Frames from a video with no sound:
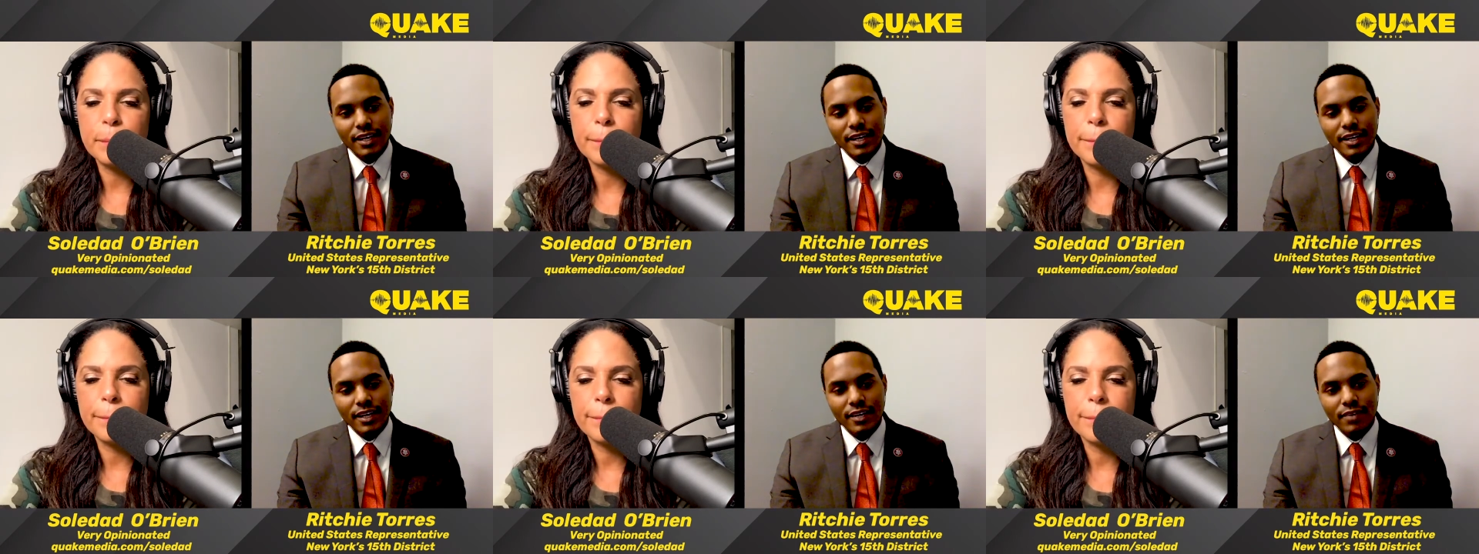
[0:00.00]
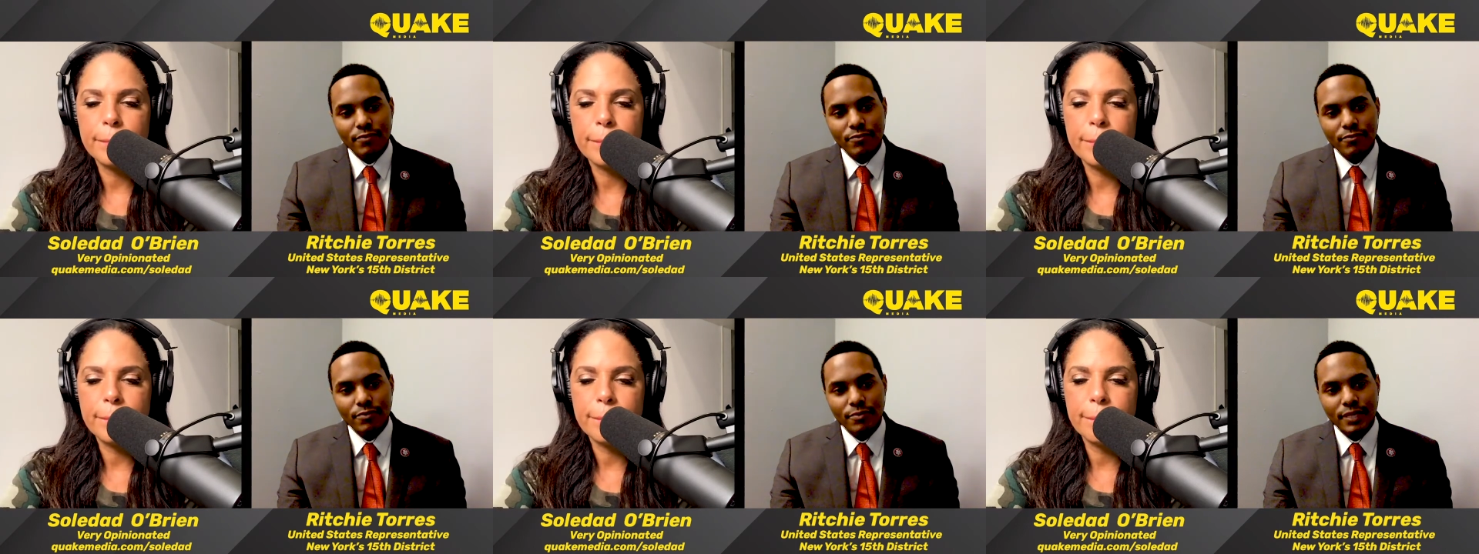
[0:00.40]
Speaker 1: And
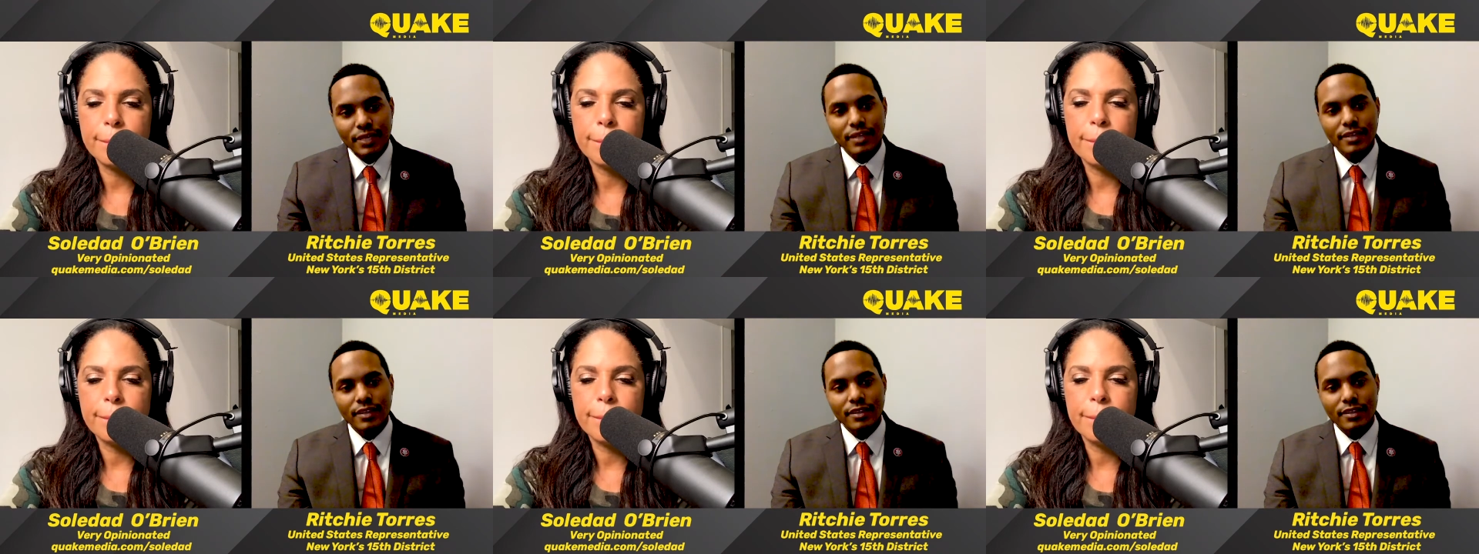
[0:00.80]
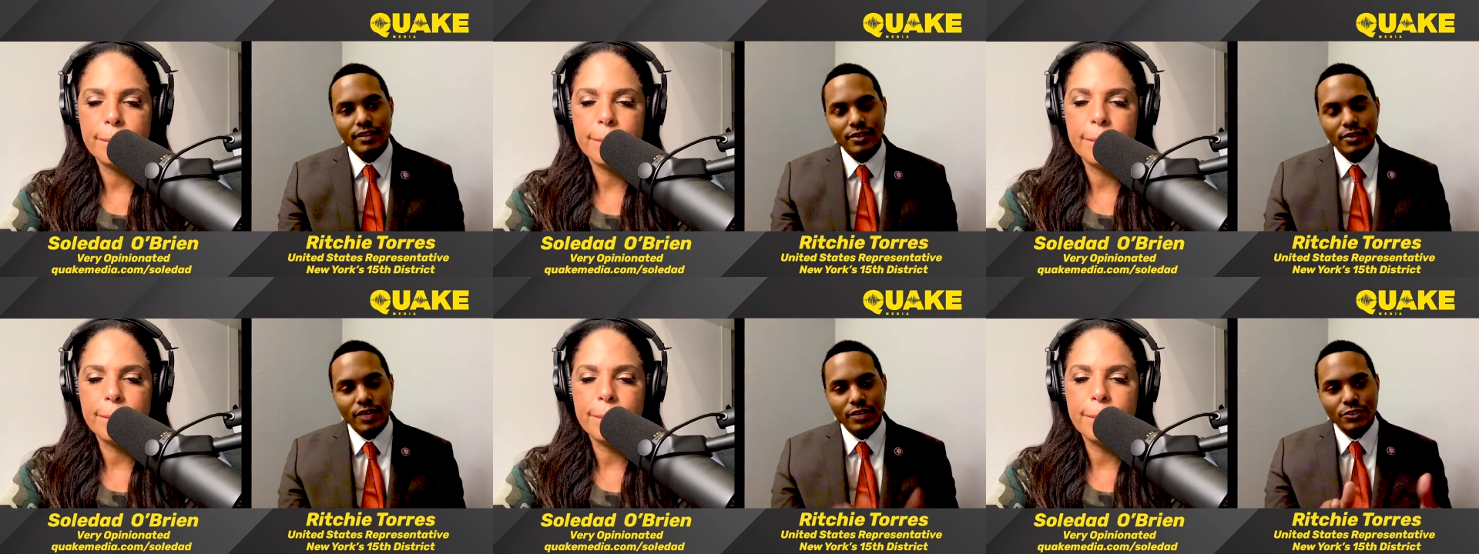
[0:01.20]
for me,
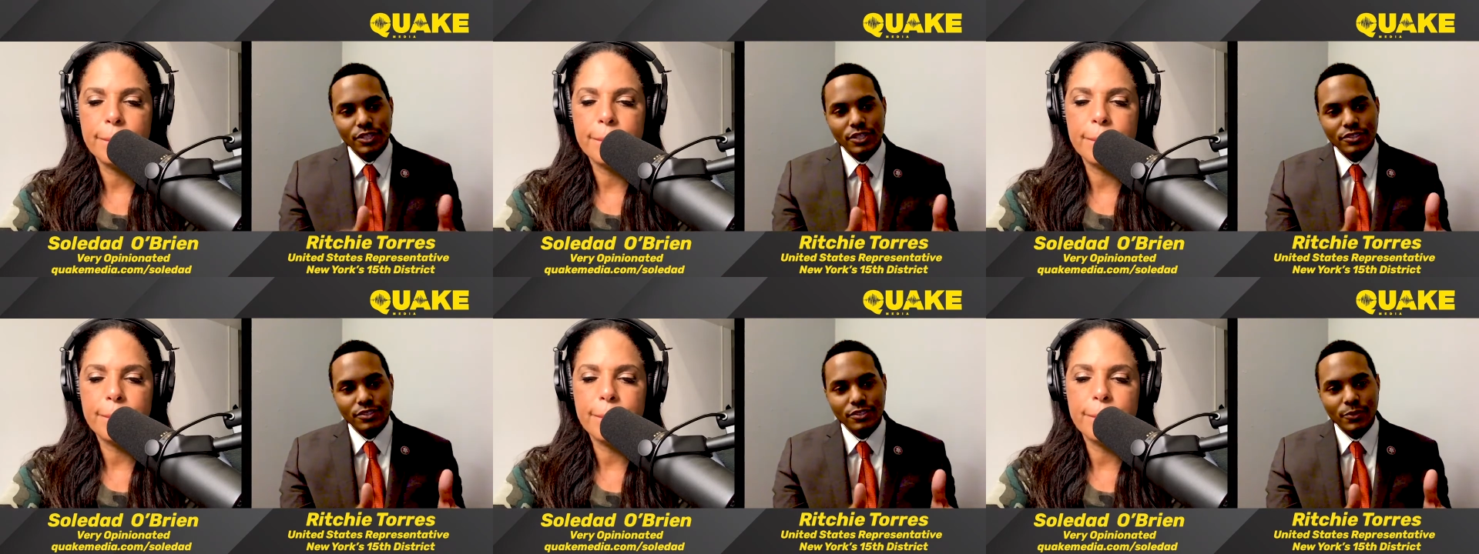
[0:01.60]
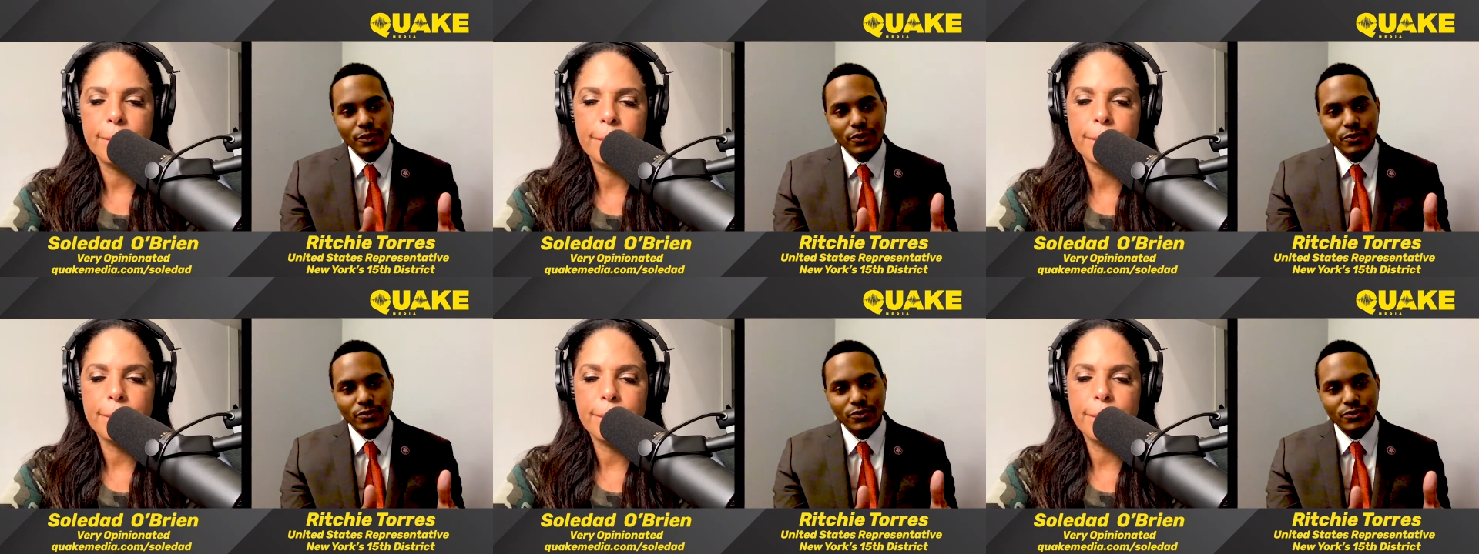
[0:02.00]
you know, I
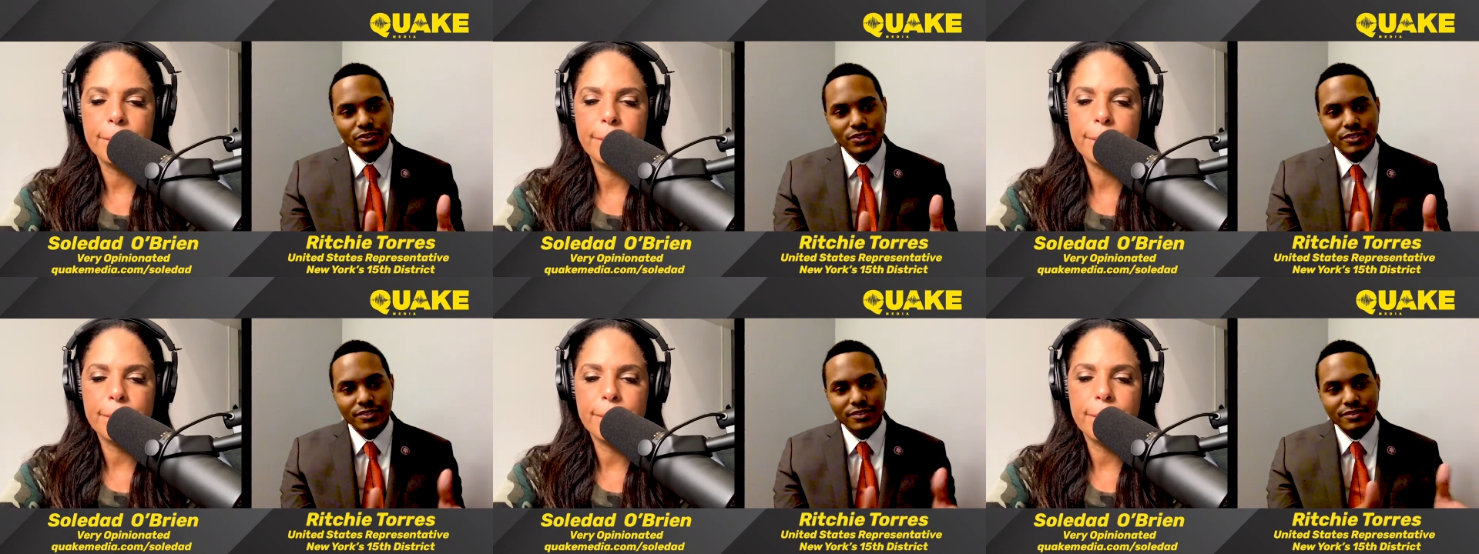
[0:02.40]
juxtapose